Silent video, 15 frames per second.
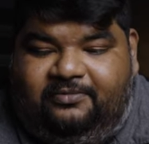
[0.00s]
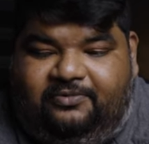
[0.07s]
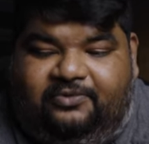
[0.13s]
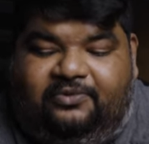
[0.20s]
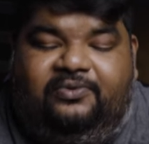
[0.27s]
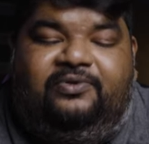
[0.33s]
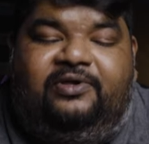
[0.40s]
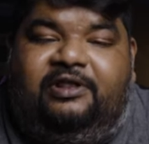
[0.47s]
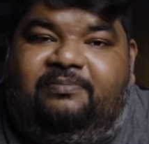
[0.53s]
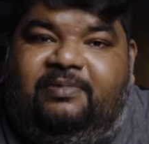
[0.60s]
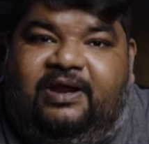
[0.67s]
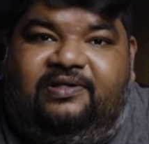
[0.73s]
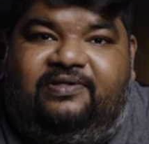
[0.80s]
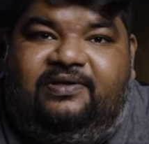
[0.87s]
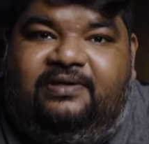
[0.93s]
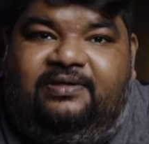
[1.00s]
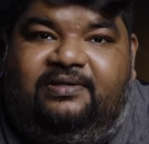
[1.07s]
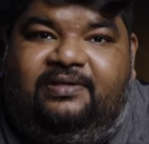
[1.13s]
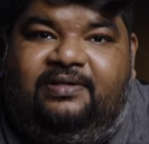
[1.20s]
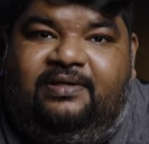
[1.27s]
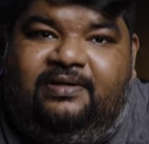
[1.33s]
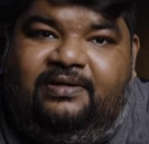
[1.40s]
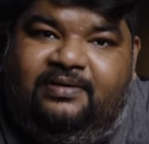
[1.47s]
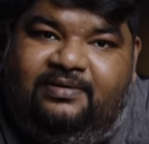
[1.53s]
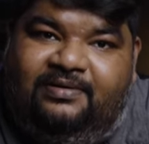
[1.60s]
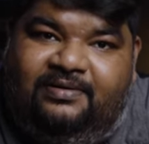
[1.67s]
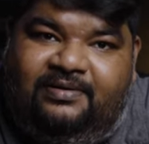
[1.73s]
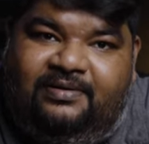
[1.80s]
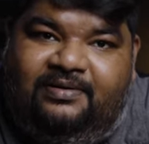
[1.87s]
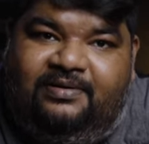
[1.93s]
So those are the pricings.
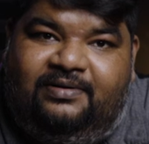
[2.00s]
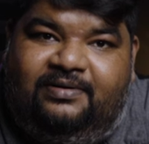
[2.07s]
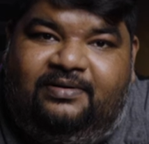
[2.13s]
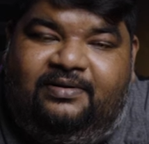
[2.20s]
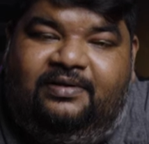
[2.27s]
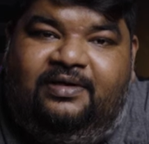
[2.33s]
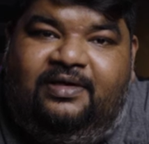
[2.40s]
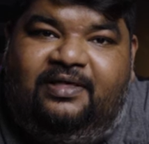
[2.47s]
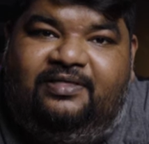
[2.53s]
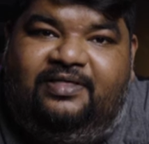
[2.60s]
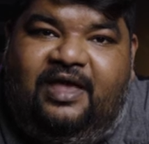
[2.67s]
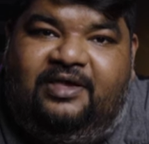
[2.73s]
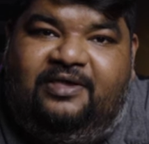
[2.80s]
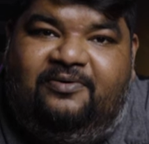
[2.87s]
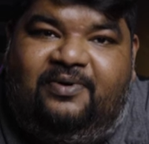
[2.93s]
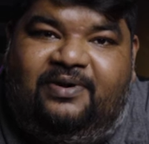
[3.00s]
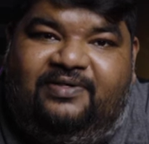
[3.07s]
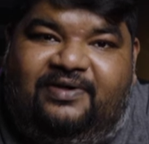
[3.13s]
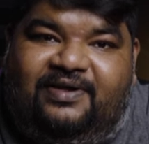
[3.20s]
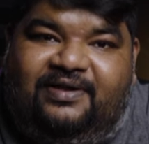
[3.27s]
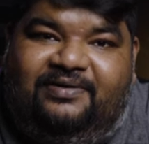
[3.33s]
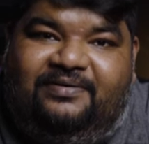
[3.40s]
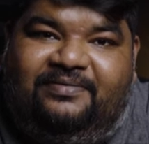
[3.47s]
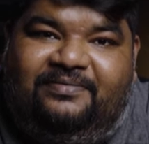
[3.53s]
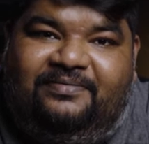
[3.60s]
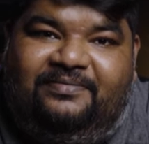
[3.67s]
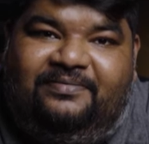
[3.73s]
Thank you once again.